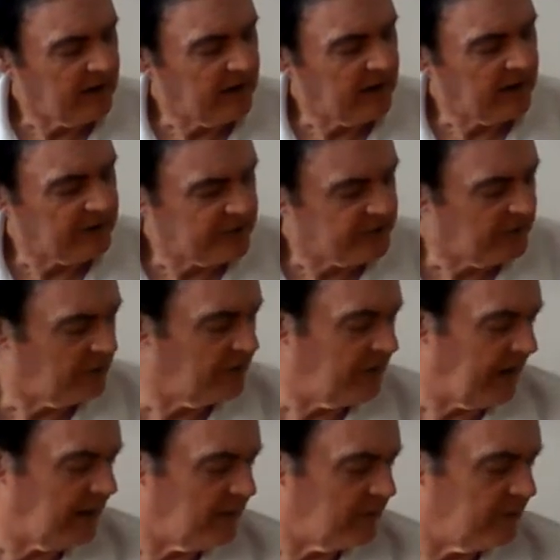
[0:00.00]
And so
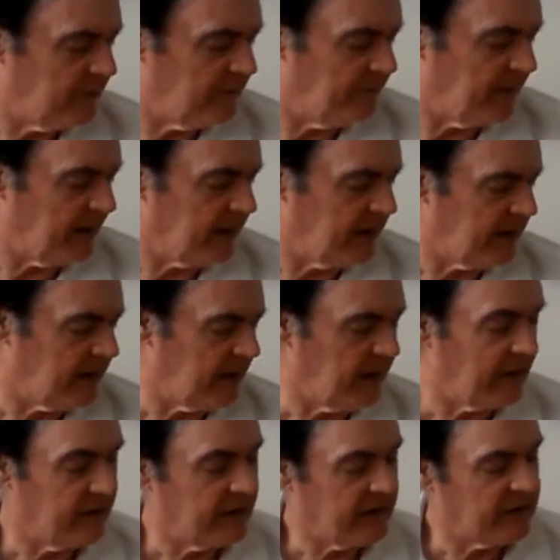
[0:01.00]
that would be
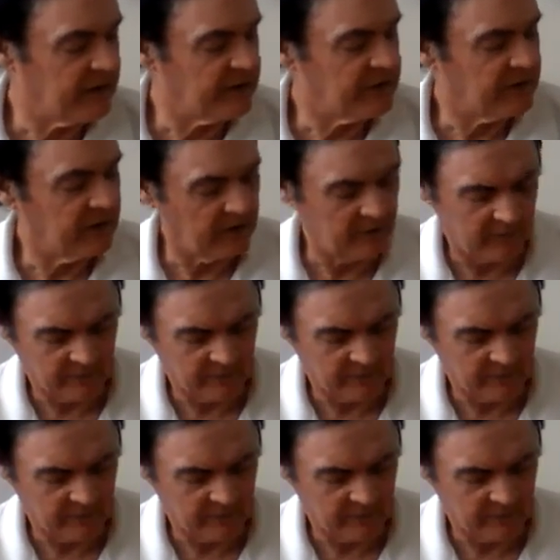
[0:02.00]
these two.